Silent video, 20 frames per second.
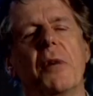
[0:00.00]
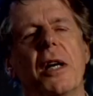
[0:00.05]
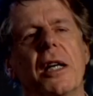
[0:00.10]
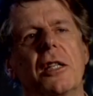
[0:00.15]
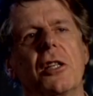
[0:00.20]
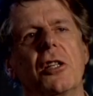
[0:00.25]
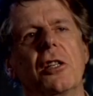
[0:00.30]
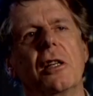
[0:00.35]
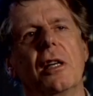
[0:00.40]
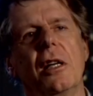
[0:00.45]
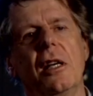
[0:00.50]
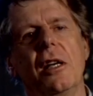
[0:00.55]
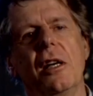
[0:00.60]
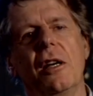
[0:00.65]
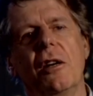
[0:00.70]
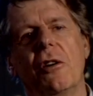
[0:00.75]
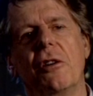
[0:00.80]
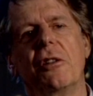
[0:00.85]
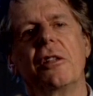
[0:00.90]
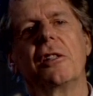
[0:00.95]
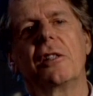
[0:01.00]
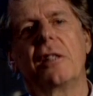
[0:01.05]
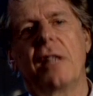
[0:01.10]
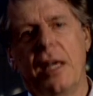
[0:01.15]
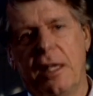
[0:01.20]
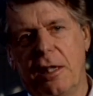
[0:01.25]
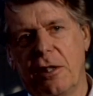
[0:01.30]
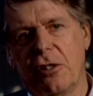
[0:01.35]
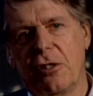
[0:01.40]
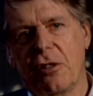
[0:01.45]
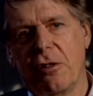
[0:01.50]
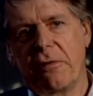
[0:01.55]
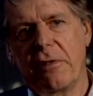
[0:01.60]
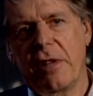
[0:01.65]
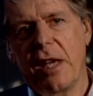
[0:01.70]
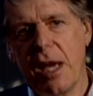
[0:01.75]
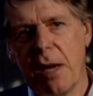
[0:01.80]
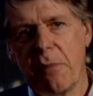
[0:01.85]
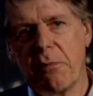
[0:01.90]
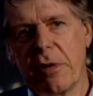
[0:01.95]
much on the status
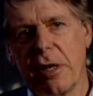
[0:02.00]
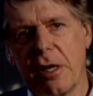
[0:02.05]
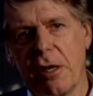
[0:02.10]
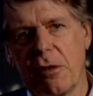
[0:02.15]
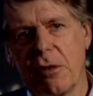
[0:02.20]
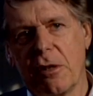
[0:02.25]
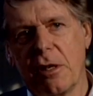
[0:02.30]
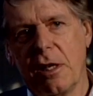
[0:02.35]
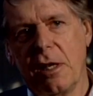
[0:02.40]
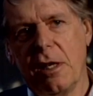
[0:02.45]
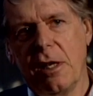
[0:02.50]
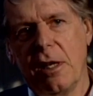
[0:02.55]
of the embryo